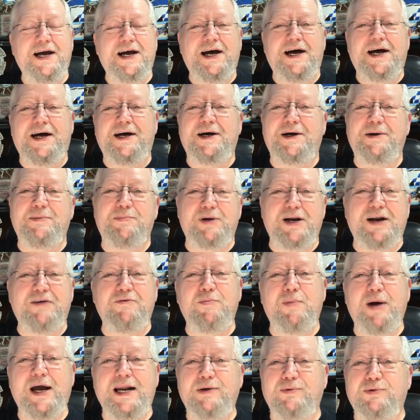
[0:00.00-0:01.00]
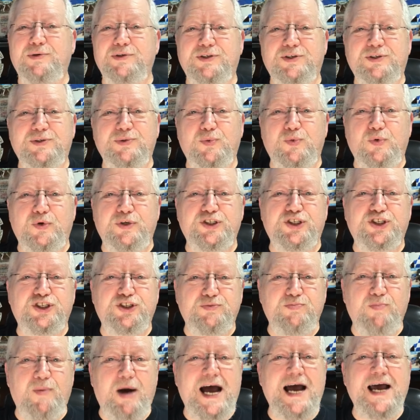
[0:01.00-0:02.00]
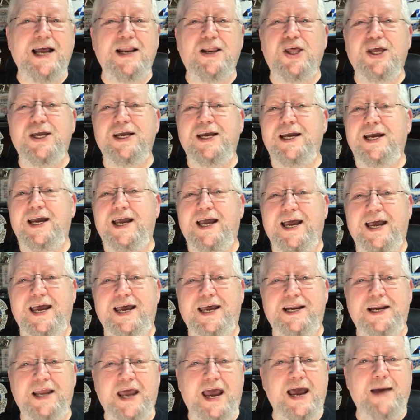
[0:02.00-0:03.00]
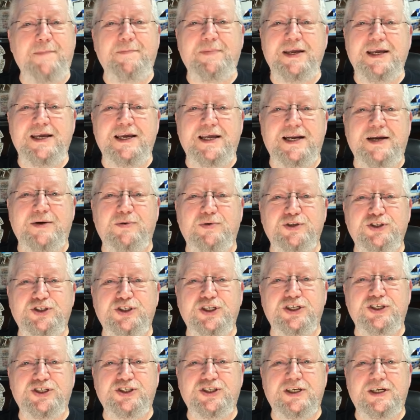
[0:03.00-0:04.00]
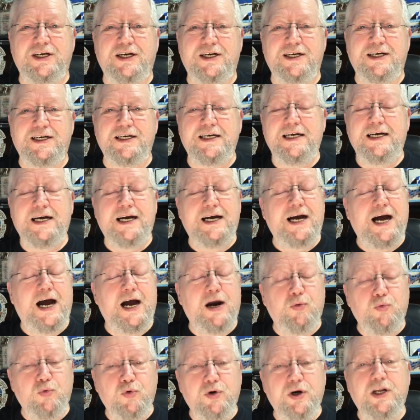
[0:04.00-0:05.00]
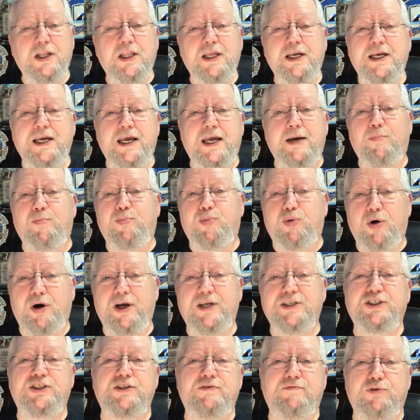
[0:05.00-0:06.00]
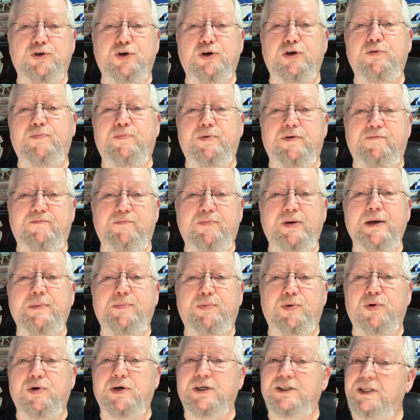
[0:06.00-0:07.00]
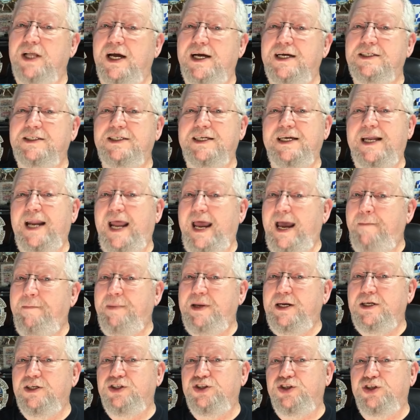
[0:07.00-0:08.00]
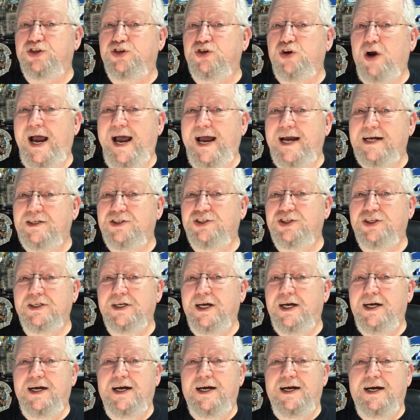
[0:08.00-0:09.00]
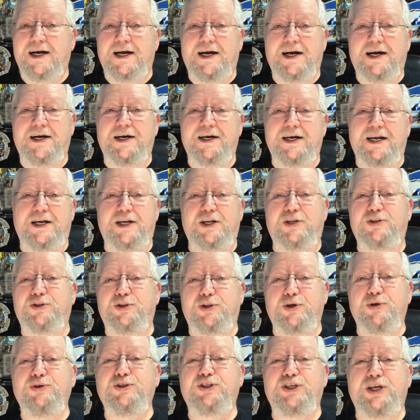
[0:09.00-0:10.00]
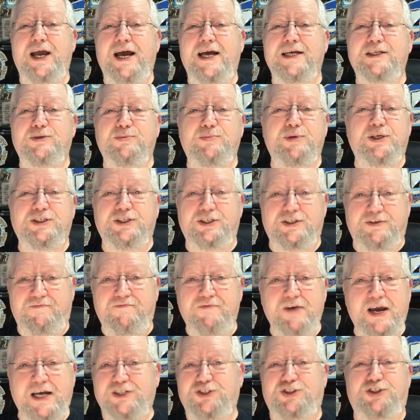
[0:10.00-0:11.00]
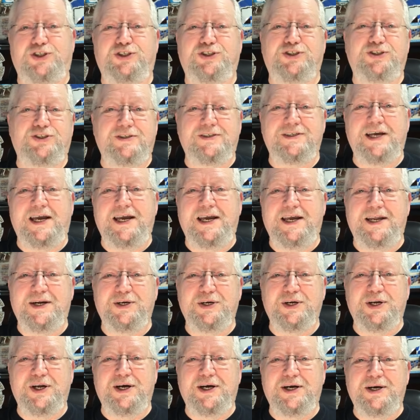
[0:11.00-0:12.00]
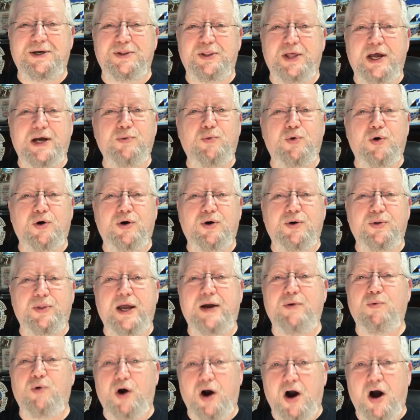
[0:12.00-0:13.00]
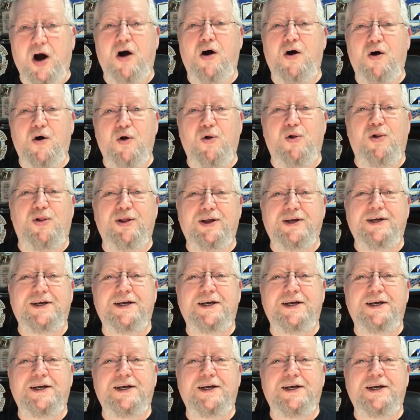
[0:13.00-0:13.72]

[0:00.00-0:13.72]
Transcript: But everybody was smiling and happy, and it was just a really impressive group of people. Because, like I said, happiness attracts, and enthusiasm is infectious. And they were all